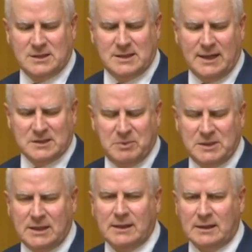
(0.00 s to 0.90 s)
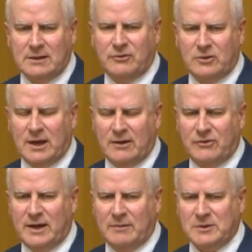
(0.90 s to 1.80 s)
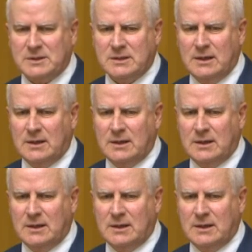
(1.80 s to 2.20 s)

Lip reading: nuts, particularly for our farmers.